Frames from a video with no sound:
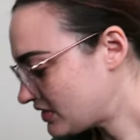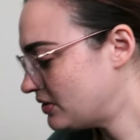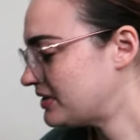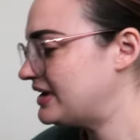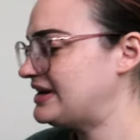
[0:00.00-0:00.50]

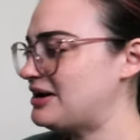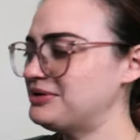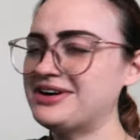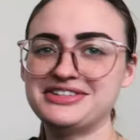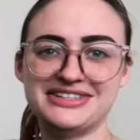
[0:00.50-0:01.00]
Okay, now
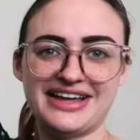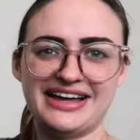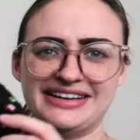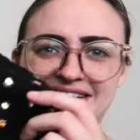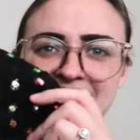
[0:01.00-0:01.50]
we got to
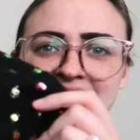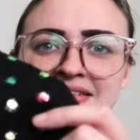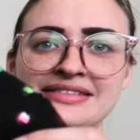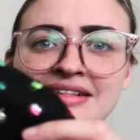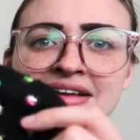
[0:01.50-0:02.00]
that
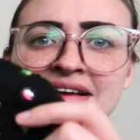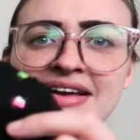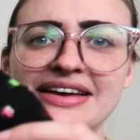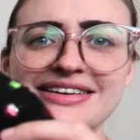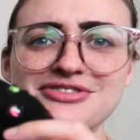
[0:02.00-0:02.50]

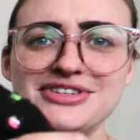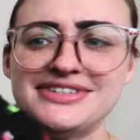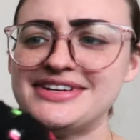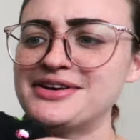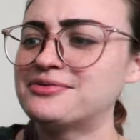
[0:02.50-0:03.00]

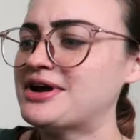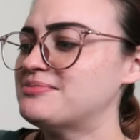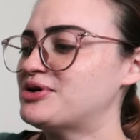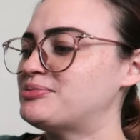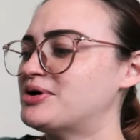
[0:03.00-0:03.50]
interesting
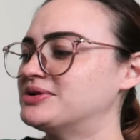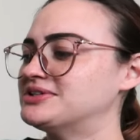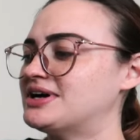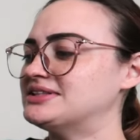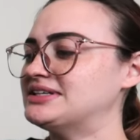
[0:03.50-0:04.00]
rainbow polka
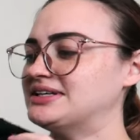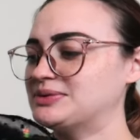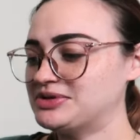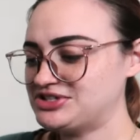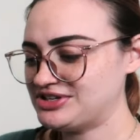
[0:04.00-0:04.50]
dot thing,
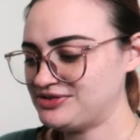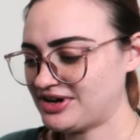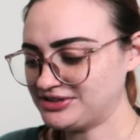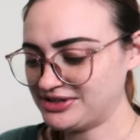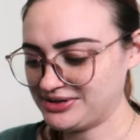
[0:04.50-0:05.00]
which if
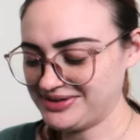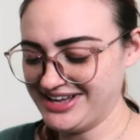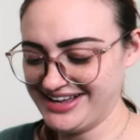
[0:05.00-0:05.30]
y'all know,